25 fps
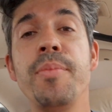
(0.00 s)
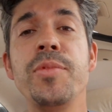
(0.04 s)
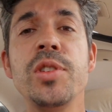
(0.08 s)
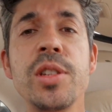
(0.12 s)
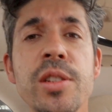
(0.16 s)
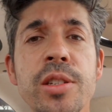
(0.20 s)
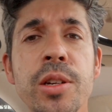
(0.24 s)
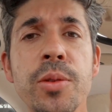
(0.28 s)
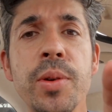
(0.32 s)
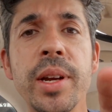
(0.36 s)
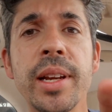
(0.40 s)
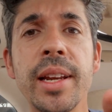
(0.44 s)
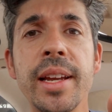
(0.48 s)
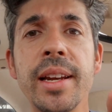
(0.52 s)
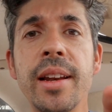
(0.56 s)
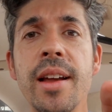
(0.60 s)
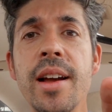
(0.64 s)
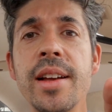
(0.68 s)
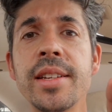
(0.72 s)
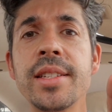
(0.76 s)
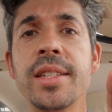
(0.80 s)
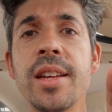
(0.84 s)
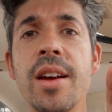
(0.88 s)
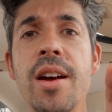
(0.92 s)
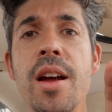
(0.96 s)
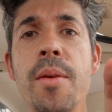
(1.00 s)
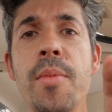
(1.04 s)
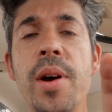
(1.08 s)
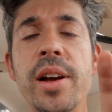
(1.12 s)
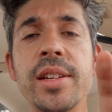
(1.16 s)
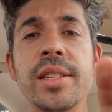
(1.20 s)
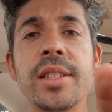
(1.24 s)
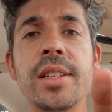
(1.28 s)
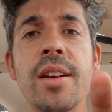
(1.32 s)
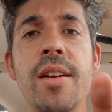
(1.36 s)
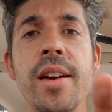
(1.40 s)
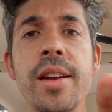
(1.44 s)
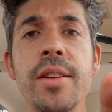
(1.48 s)
Just quickly, last time I
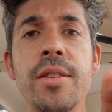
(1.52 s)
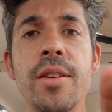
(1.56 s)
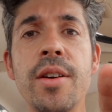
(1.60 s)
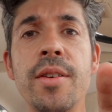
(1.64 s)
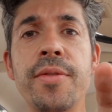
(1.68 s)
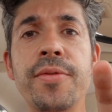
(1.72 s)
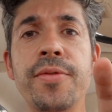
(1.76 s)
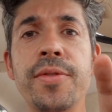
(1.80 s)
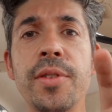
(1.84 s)
signed off